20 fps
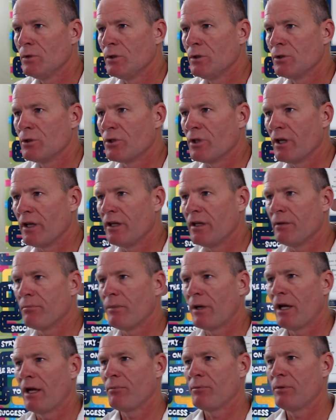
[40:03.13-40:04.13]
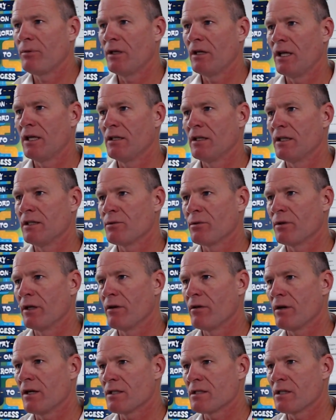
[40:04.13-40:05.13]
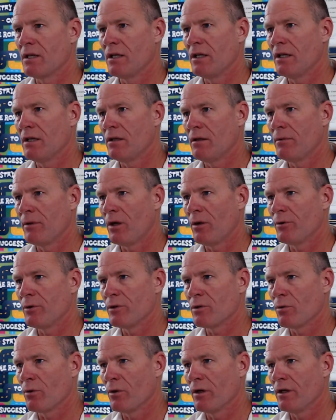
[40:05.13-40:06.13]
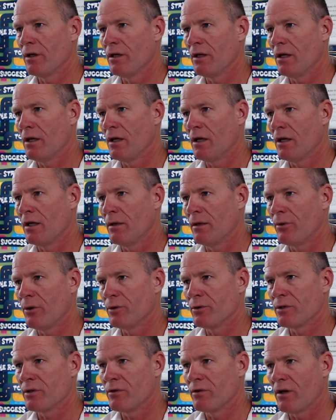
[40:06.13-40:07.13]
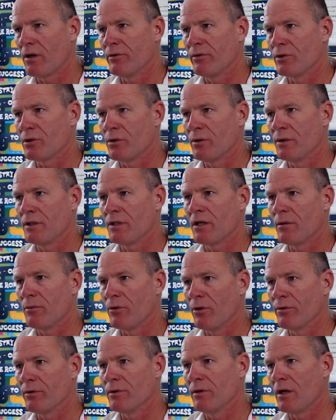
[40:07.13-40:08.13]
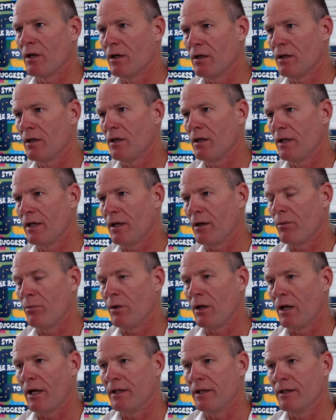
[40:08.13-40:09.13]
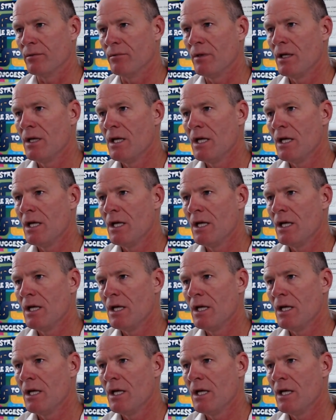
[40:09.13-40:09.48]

Should I dip my headlights when I crest a hill? I'm always worried an opposing driver is going to come over and I'll blind them.